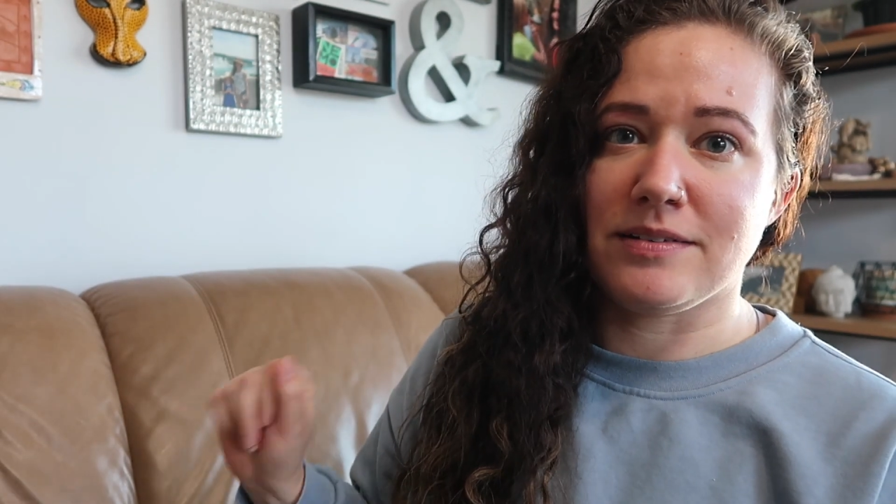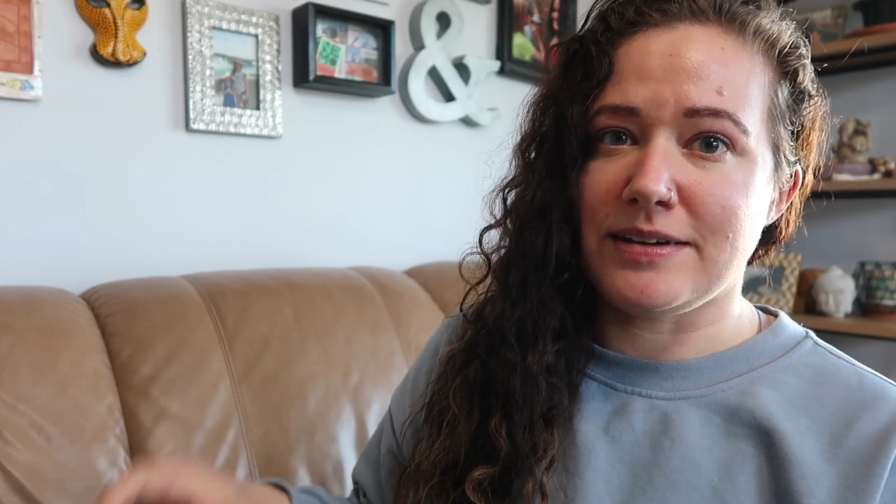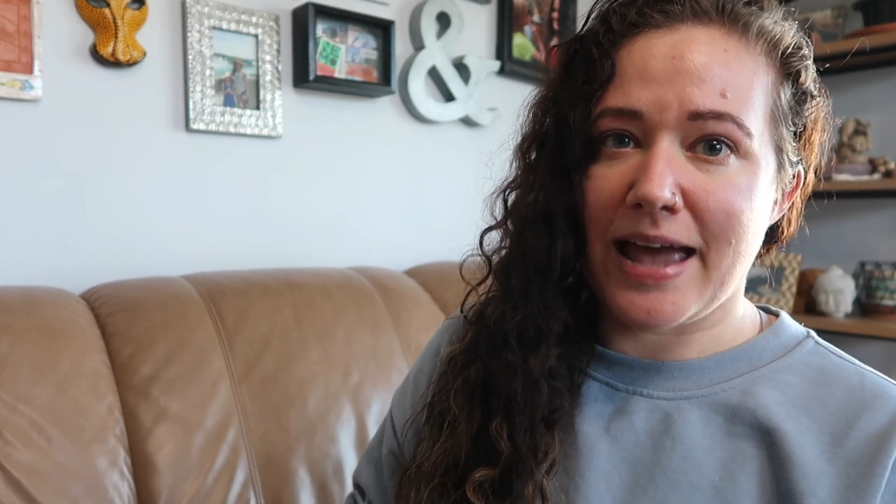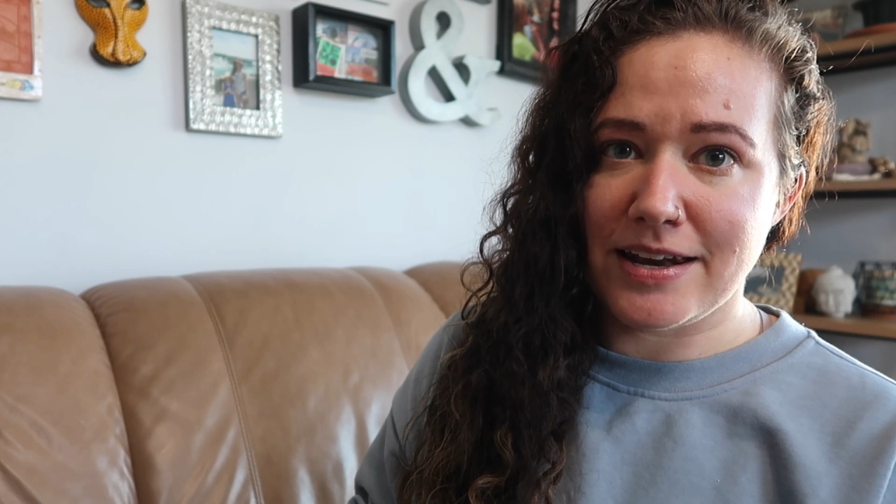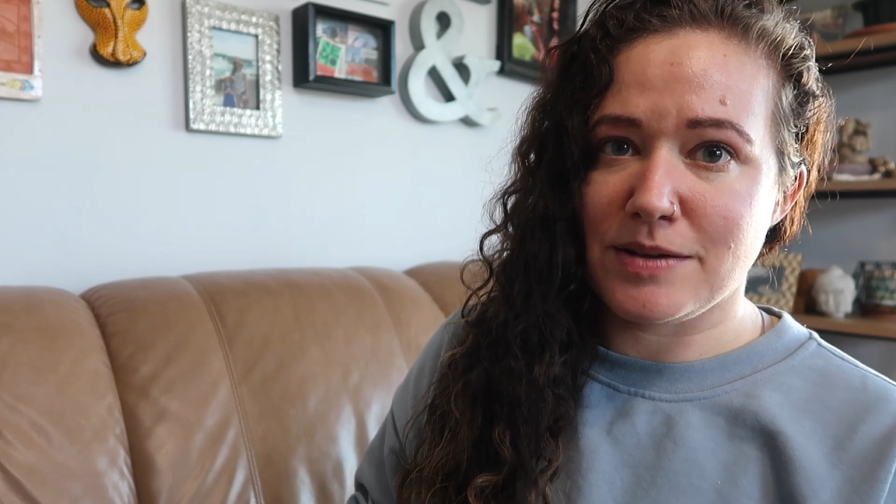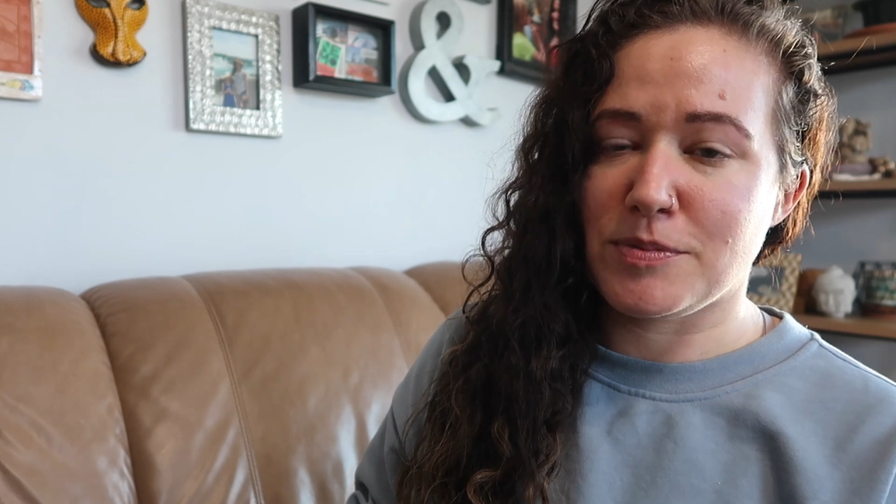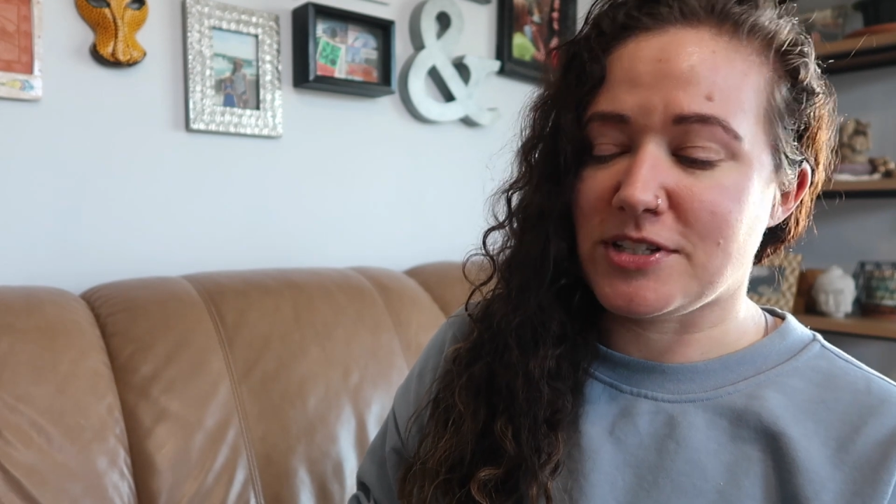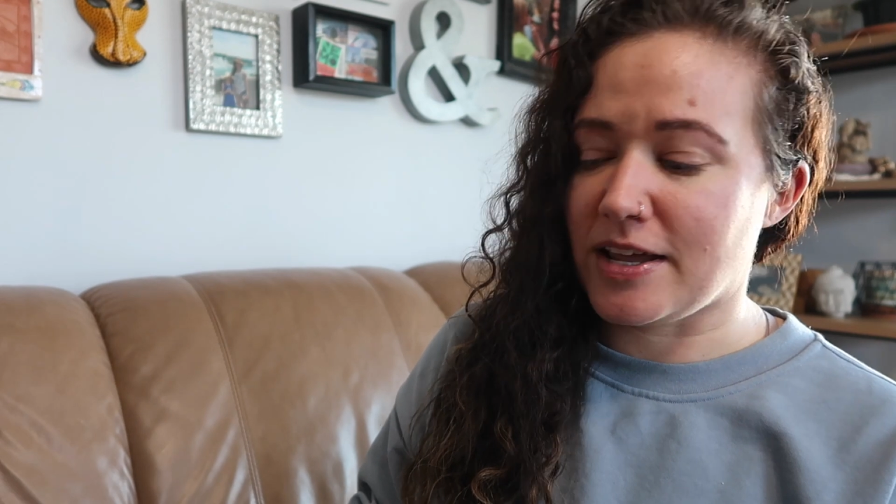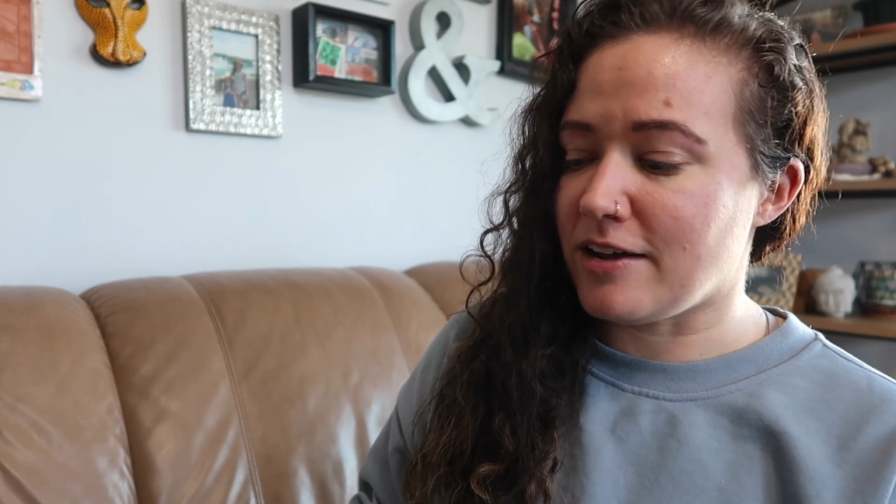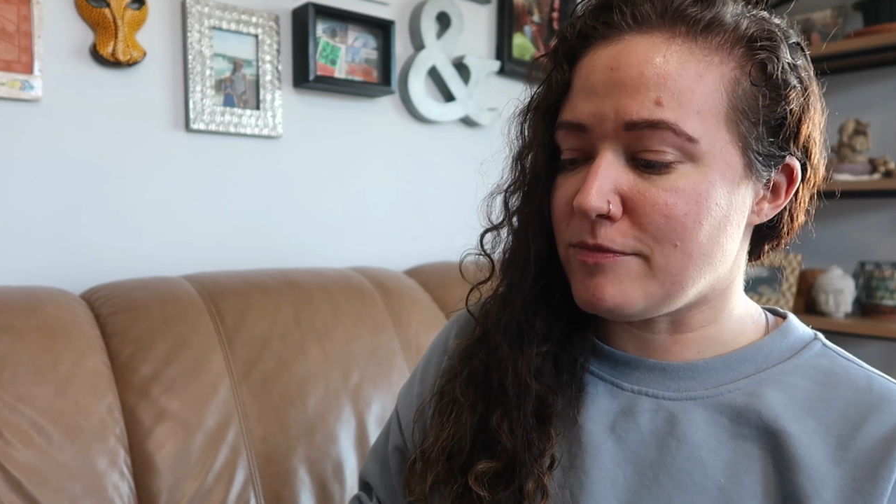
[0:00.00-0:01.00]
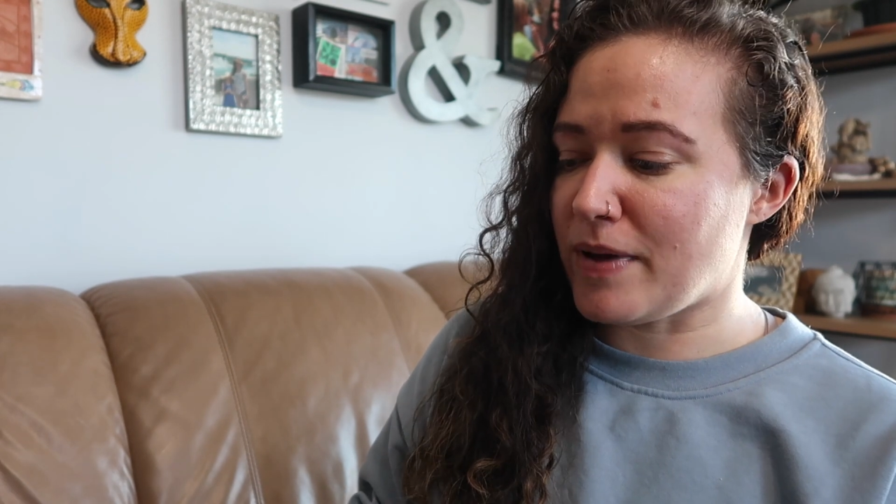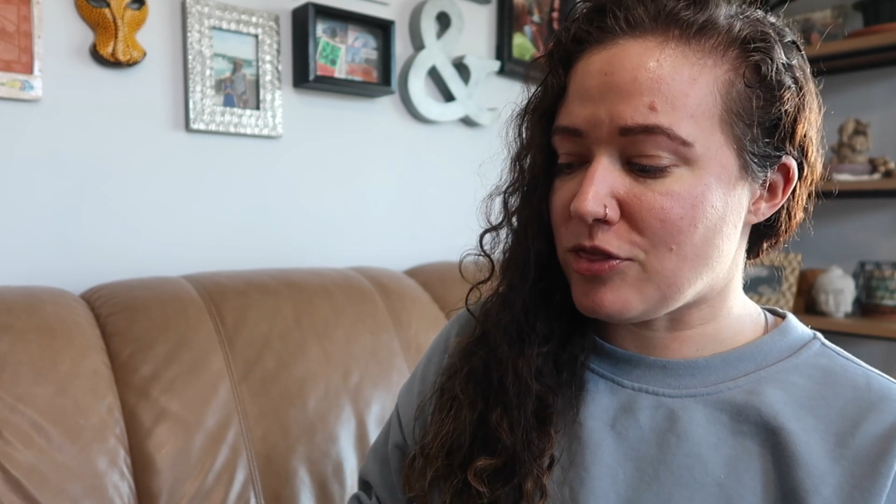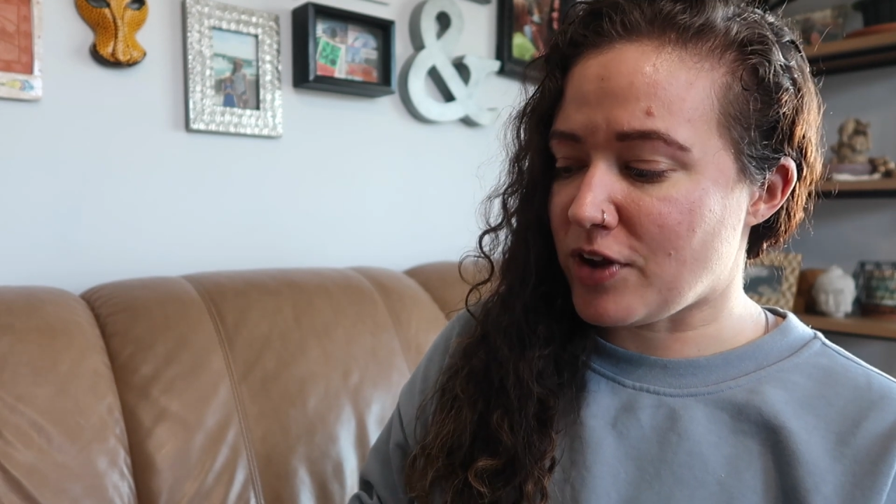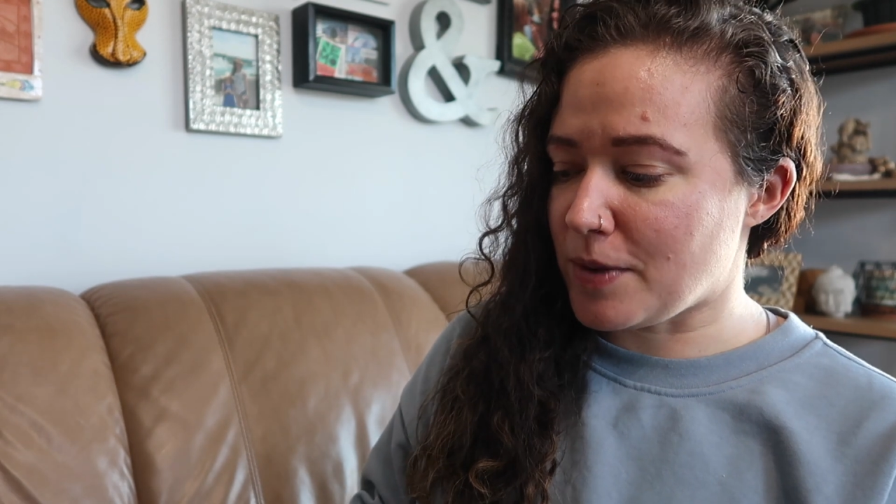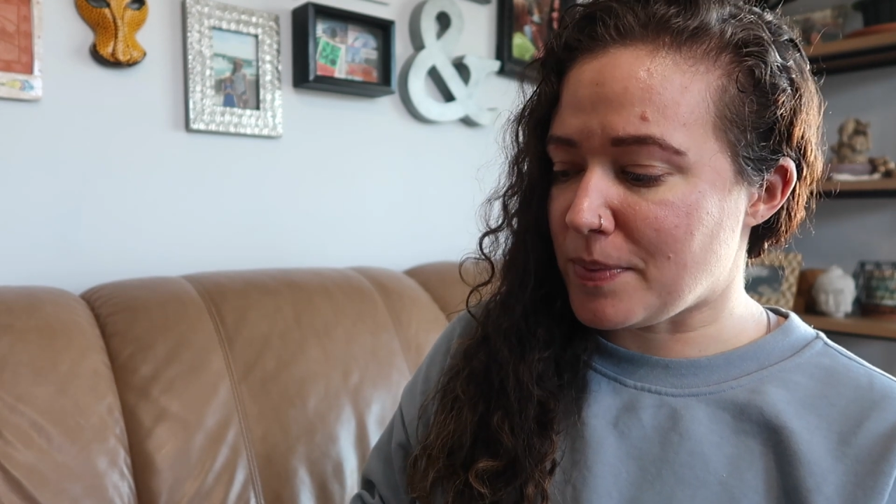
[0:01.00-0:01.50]
90% of my
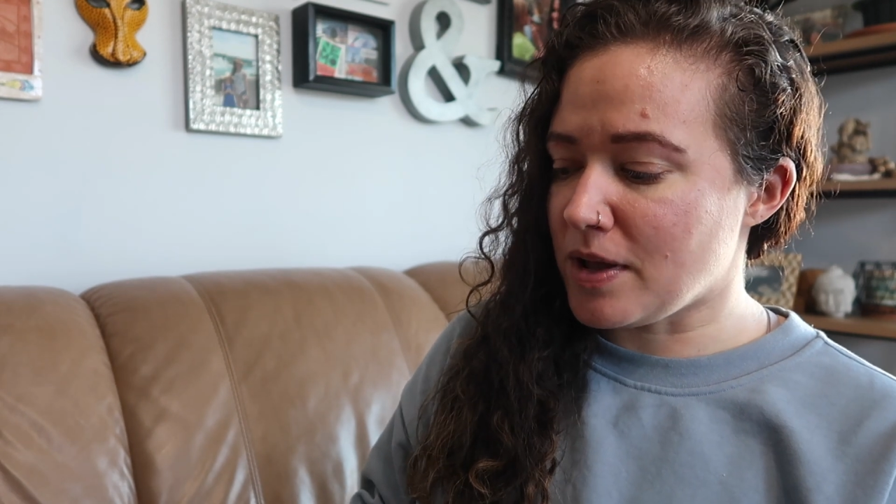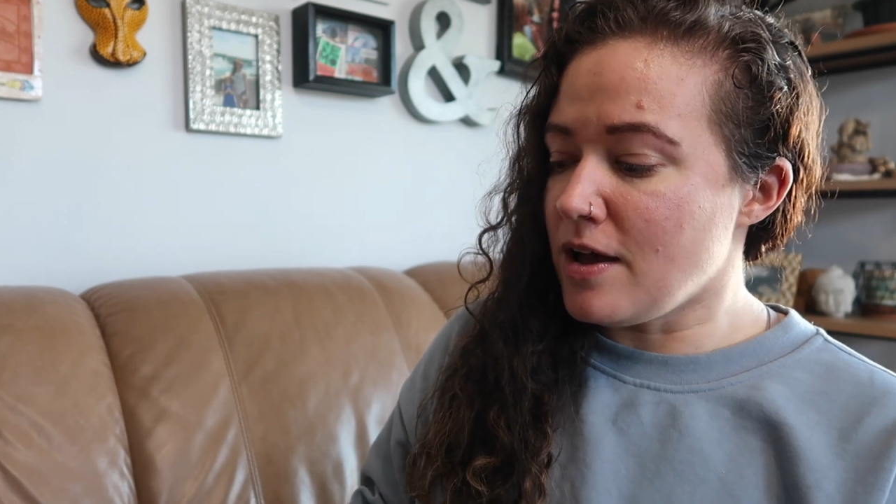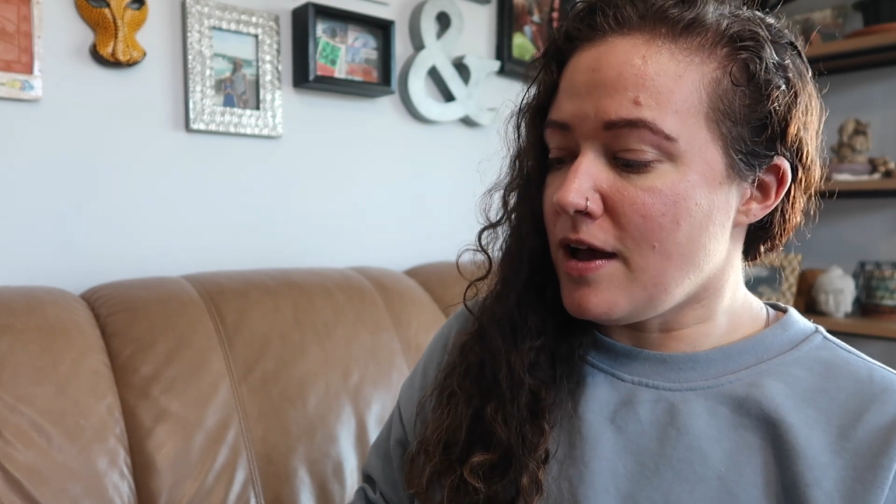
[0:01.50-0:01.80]
ThredUp